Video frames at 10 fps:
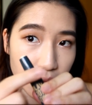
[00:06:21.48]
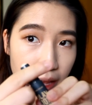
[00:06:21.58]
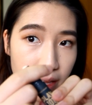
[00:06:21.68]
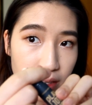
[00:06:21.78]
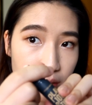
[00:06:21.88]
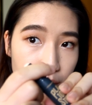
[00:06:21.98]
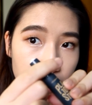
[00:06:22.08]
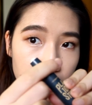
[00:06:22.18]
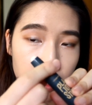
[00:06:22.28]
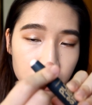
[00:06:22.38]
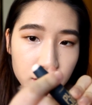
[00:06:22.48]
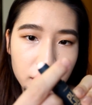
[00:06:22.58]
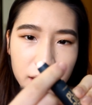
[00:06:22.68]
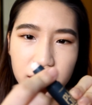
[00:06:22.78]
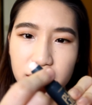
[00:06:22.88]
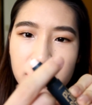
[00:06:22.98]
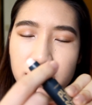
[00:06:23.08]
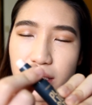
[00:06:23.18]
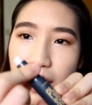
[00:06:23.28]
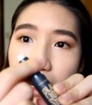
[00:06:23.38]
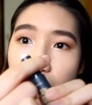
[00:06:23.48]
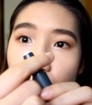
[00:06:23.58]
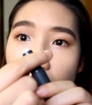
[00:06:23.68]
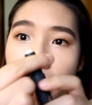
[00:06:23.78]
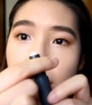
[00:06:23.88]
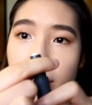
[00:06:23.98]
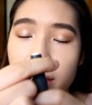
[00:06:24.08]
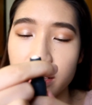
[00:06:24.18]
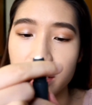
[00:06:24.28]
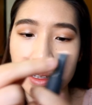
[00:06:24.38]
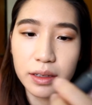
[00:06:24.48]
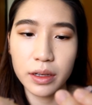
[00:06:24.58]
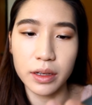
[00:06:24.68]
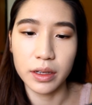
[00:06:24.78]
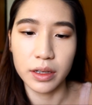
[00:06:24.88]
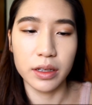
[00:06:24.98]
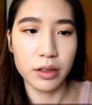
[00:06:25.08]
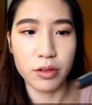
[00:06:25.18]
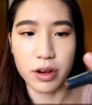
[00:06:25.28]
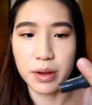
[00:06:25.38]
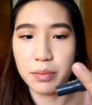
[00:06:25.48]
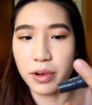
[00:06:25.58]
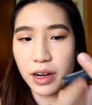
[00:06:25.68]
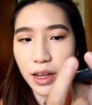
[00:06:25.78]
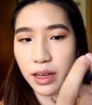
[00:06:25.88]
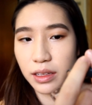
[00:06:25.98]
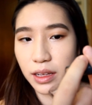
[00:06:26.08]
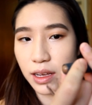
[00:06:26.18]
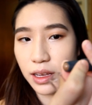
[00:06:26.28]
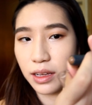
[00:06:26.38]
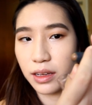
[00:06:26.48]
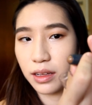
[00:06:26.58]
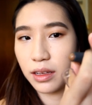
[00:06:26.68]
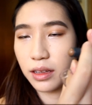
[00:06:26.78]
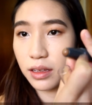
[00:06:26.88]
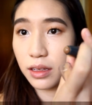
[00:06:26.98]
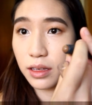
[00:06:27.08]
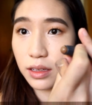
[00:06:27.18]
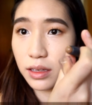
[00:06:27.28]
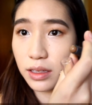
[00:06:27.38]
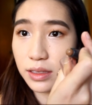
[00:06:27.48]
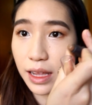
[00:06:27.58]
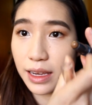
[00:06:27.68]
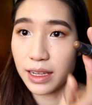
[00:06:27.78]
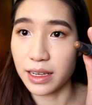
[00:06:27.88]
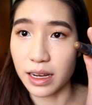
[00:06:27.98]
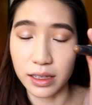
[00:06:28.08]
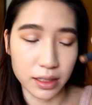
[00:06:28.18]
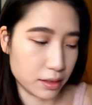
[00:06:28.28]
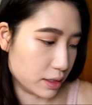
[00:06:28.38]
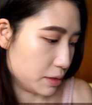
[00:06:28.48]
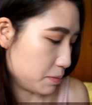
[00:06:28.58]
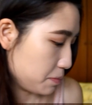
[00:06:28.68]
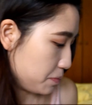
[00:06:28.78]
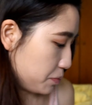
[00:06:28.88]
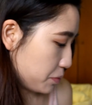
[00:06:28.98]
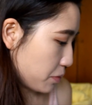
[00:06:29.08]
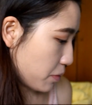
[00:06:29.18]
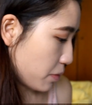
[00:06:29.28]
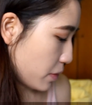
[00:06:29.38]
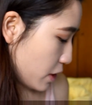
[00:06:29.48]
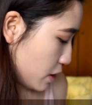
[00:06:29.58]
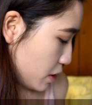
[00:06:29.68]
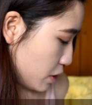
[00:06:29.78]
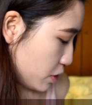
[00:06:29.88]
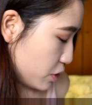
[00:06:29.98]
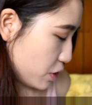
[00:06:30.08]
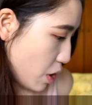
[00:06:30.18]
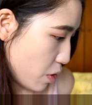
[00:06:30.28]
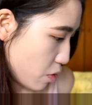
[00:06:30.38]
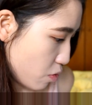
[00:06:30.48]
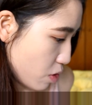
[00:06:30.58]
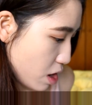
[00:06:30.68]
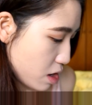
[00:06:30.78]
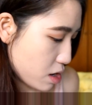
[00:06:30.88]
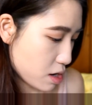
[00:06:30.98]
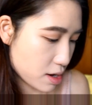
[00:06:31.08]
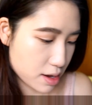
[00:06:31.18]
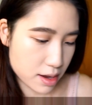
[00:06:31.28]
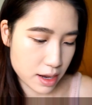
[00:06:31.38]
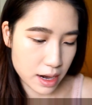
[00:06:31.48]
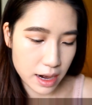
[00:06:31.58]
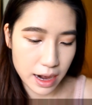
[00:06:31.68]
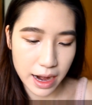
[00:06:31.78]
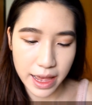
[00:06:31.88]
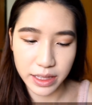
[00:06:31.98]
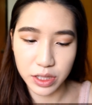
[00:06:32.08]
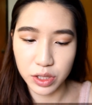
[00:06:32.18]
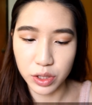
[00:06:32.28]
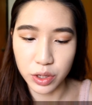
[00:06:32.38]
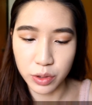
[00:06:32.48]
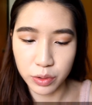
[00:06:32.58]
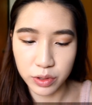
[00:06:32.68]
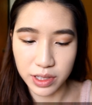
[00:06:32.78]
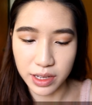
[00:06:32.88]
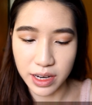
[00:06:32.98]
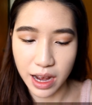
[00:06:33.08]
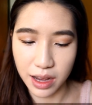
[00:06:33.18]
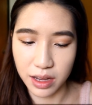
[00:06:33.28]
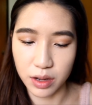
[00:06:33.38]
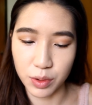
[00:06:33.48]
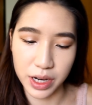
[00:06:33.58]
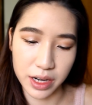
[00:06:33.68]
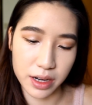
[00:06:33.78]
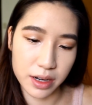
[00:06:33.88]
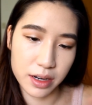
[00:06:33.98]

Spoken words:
end with like a slightly whiter cream product and a slightly darker one. So let's use the darker one.